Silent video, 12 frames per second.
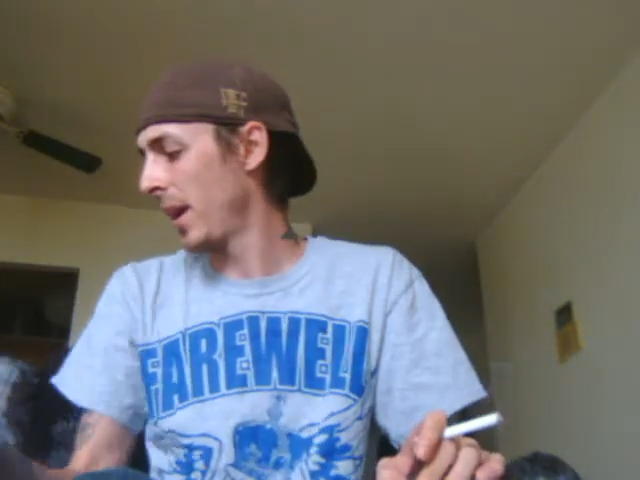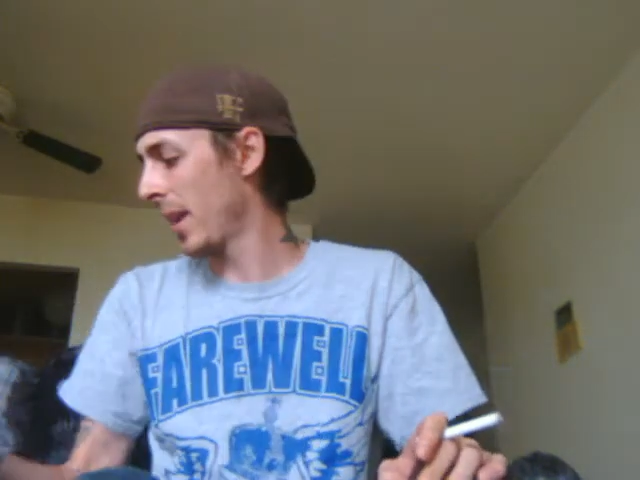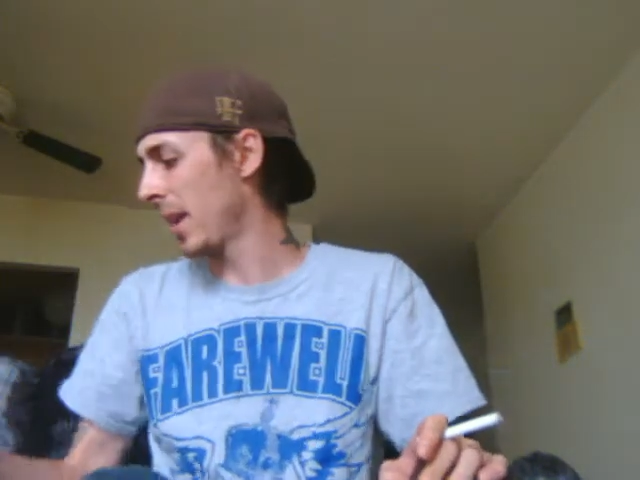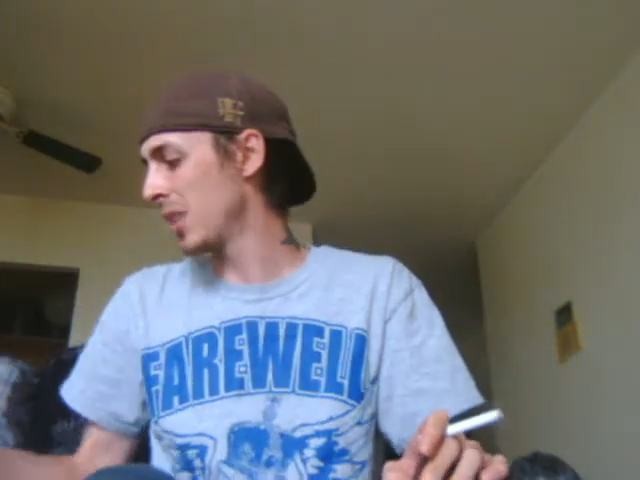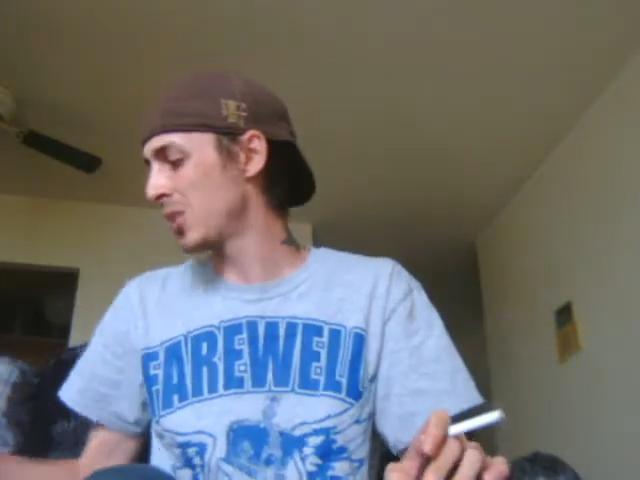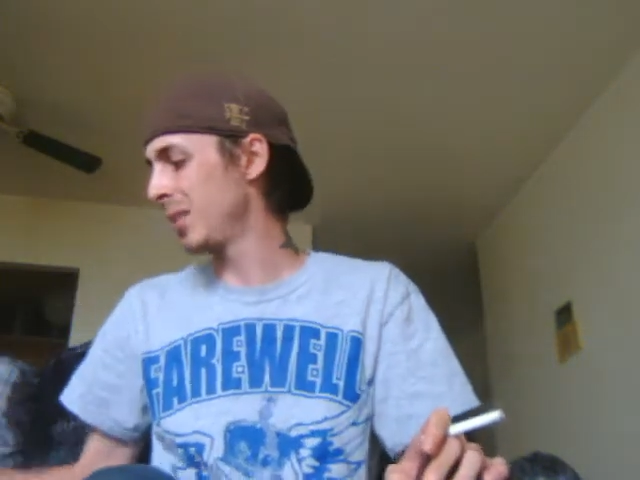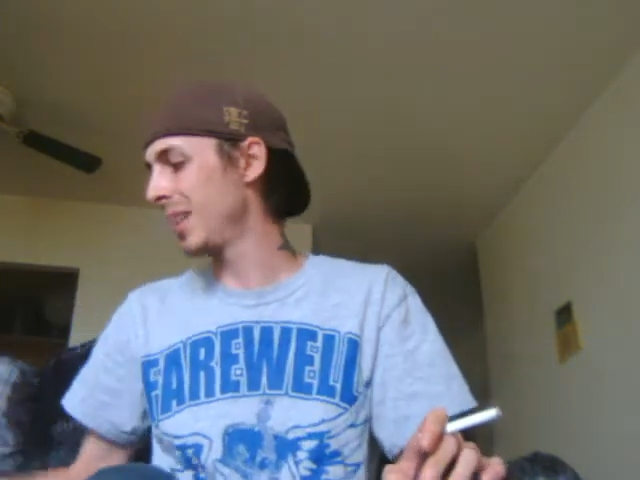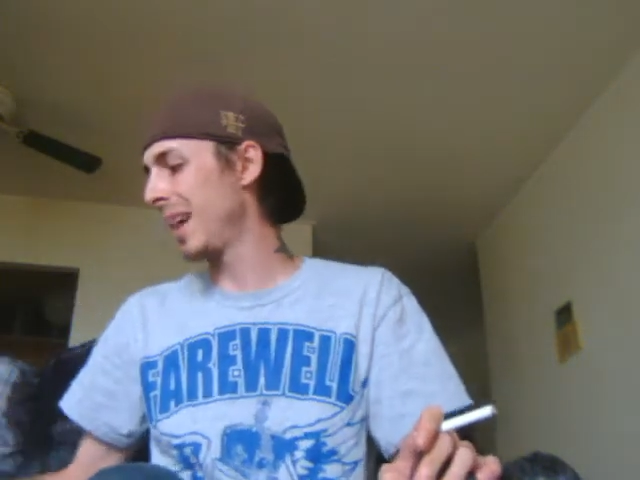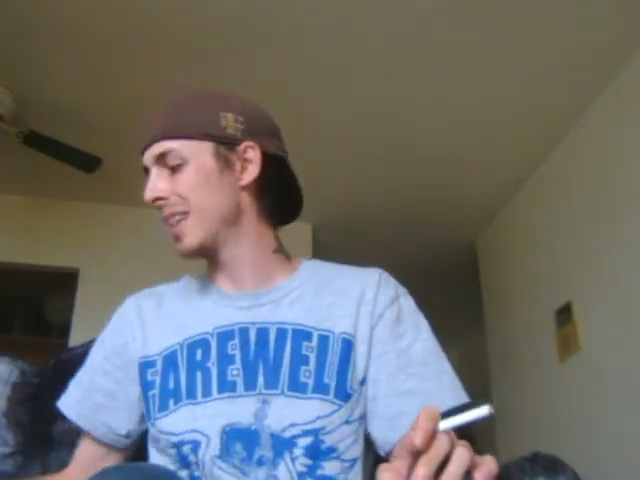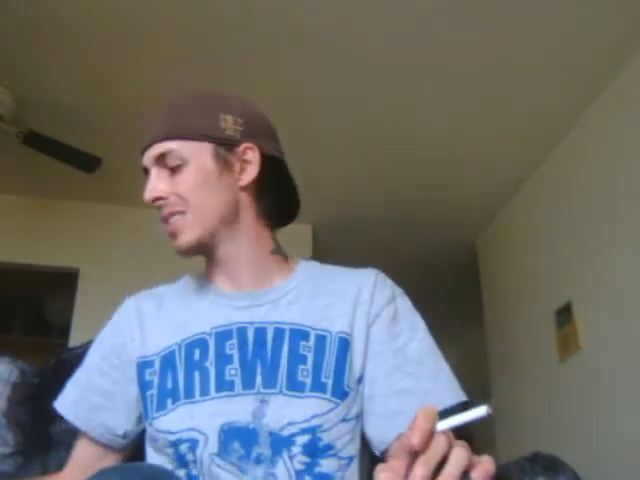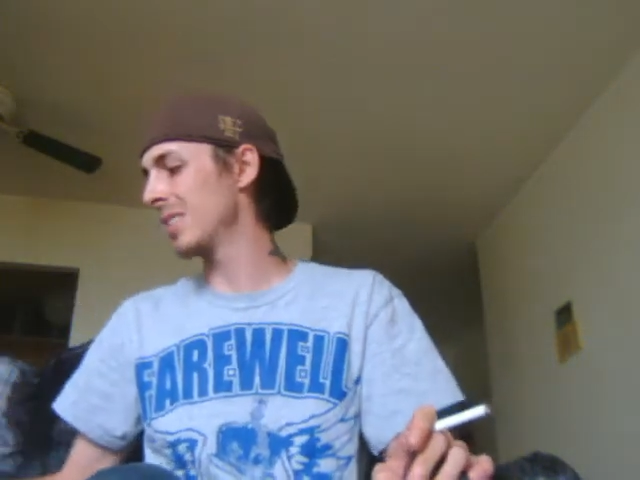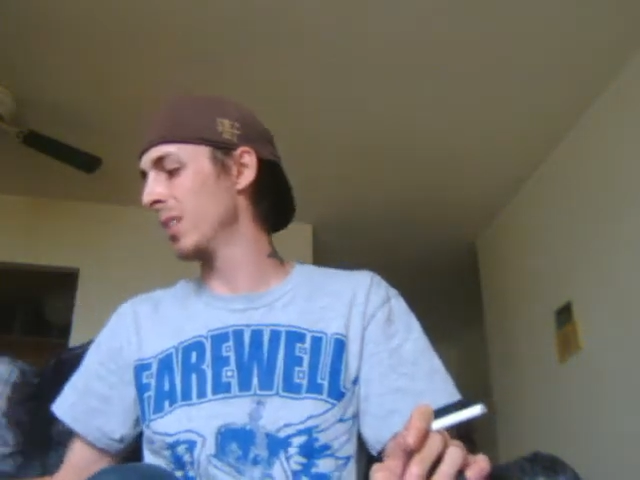I gotta show you
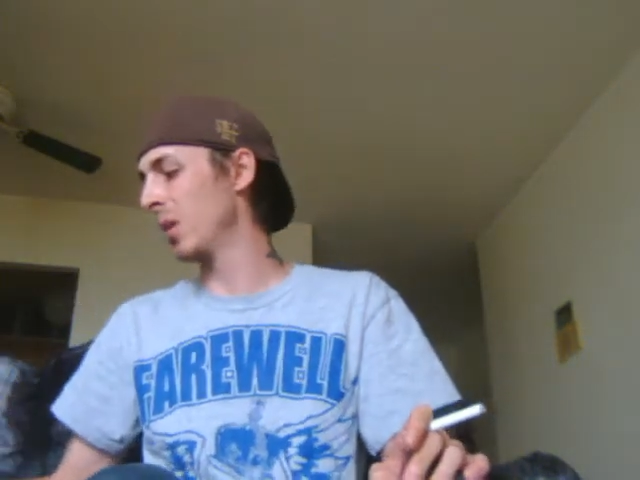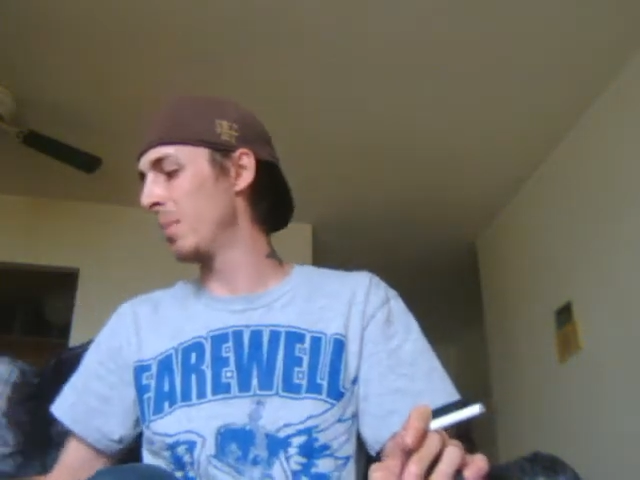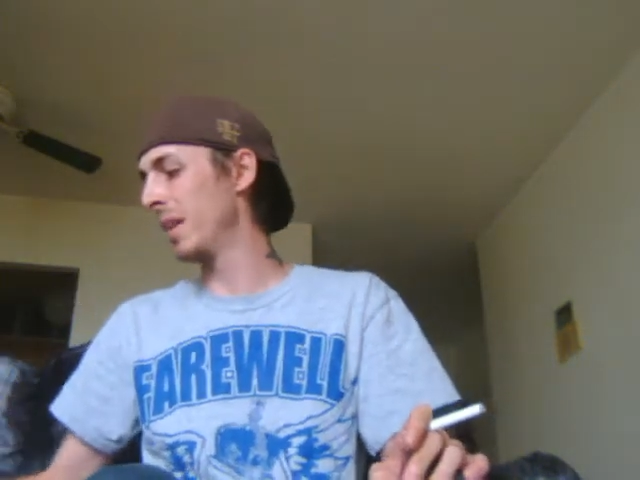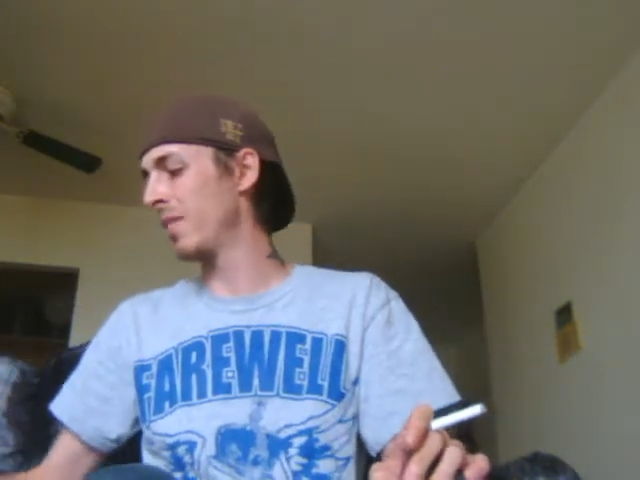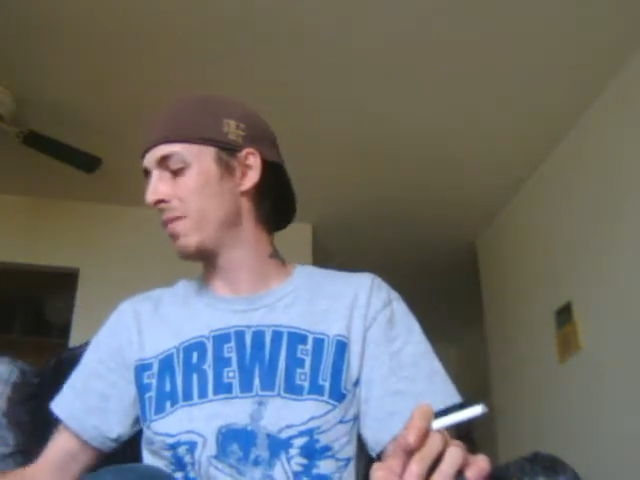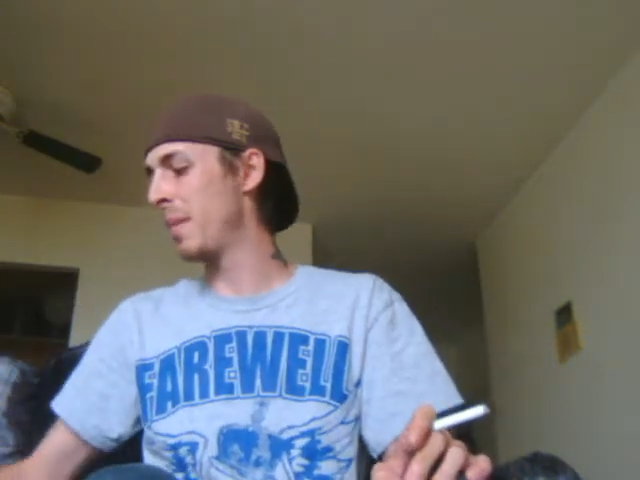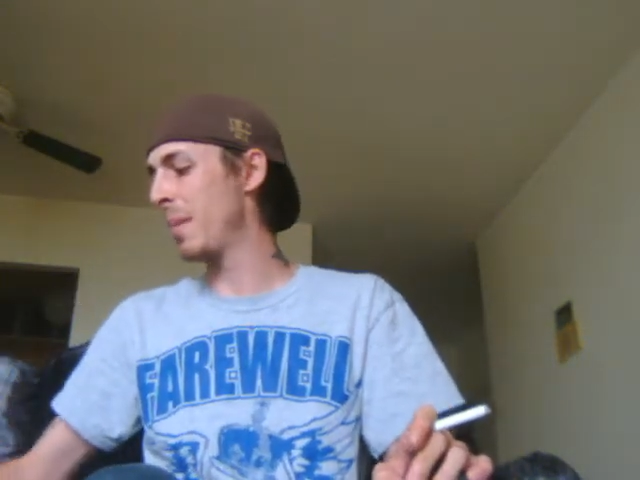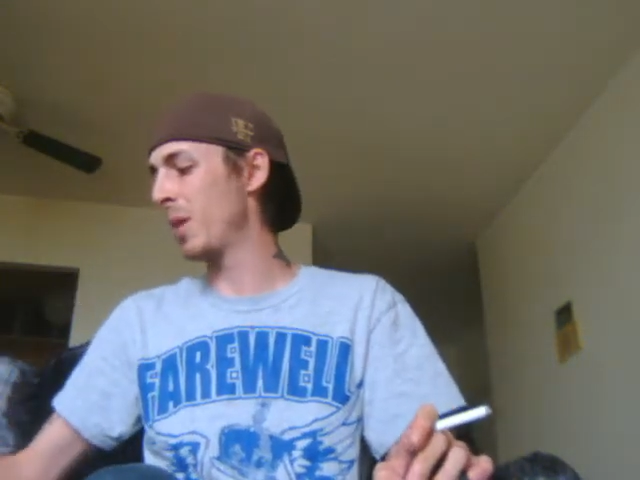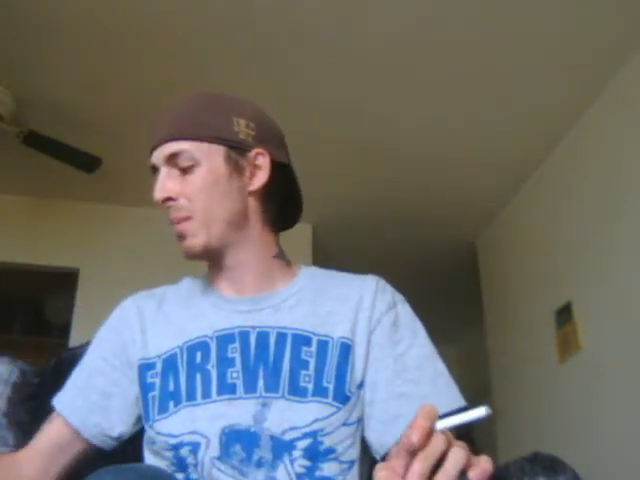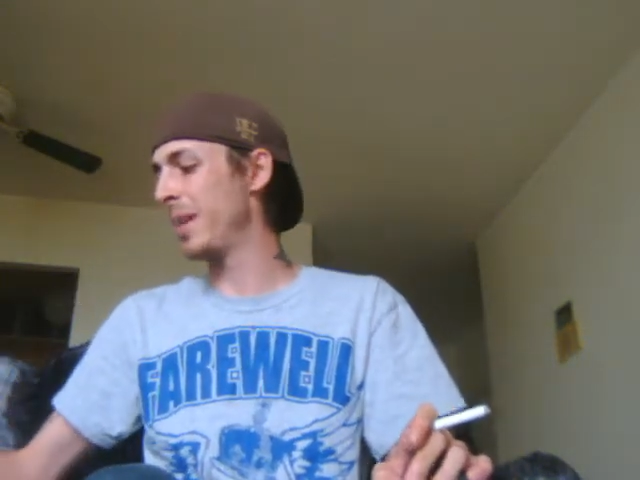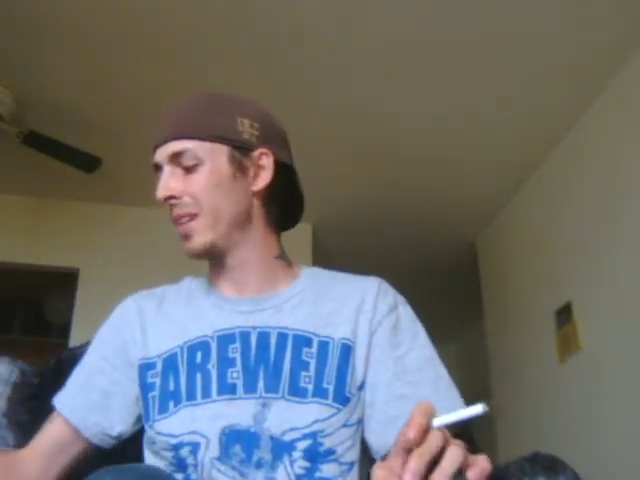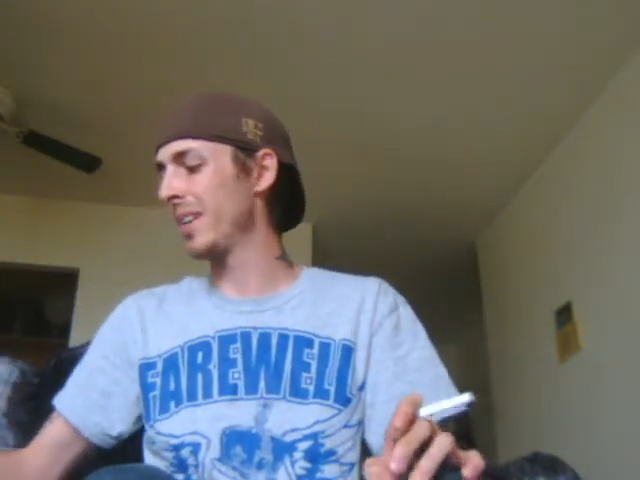guys a little bit of
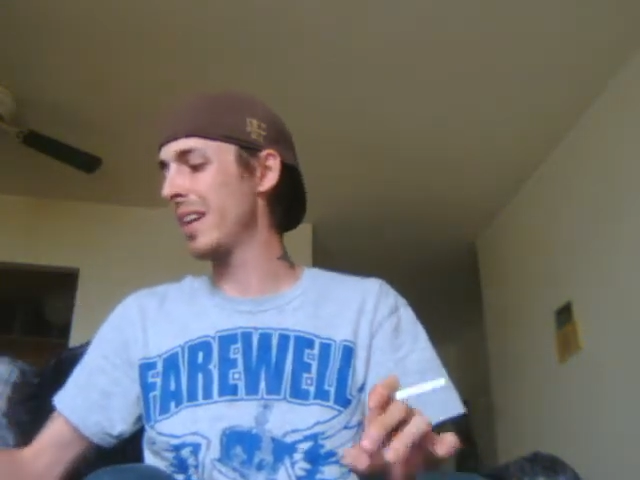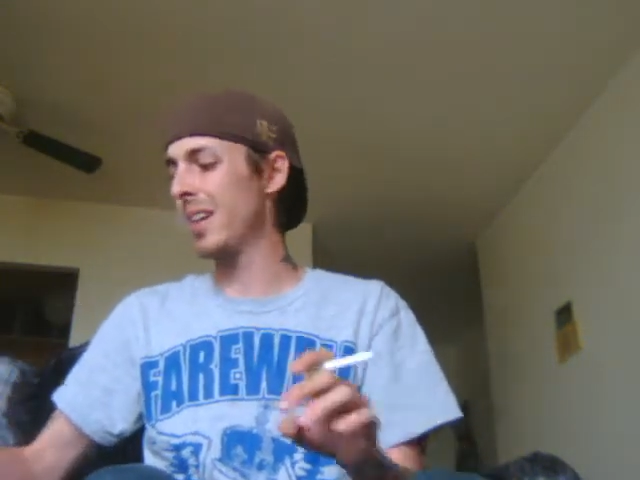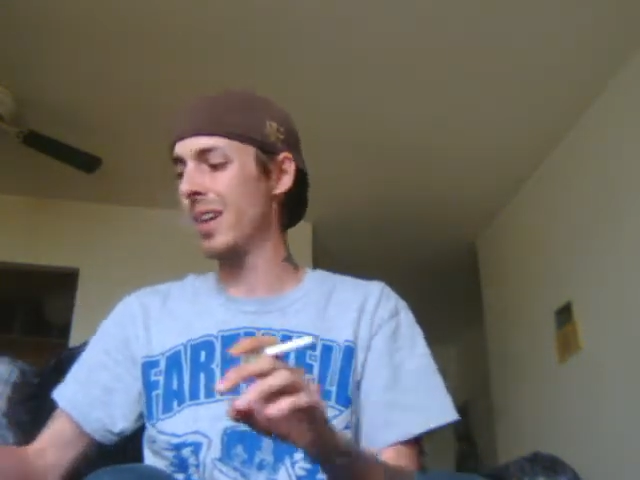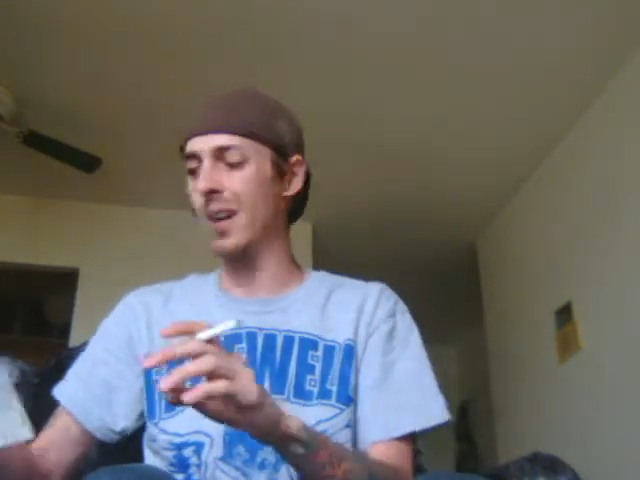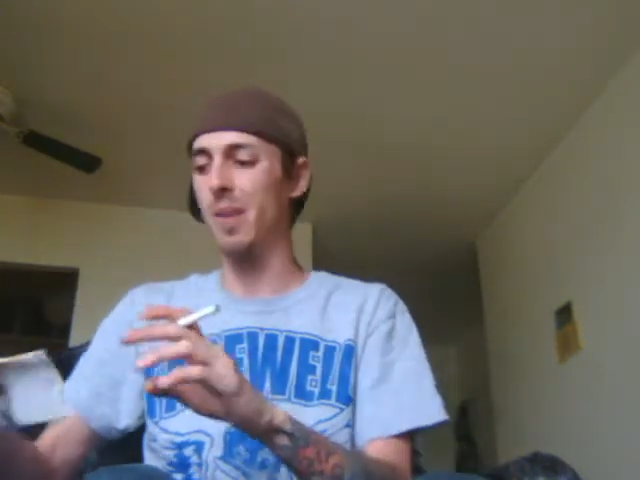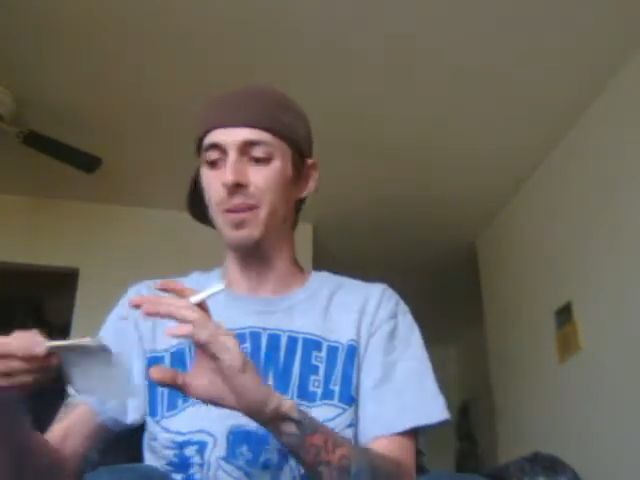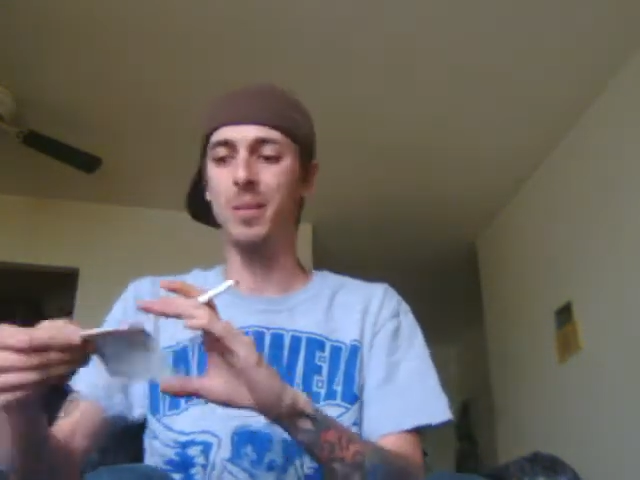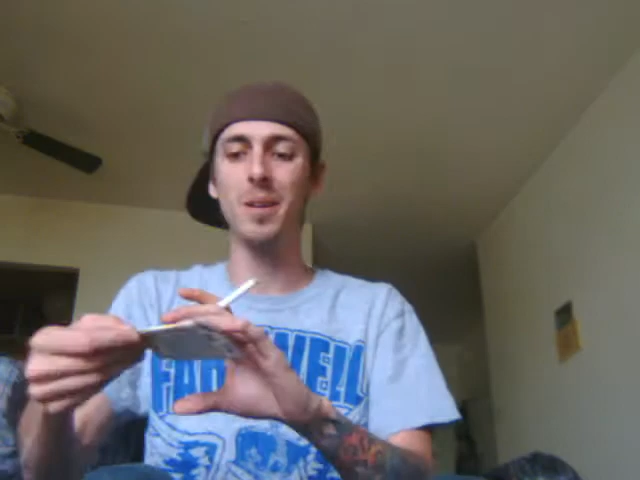memorabilia here.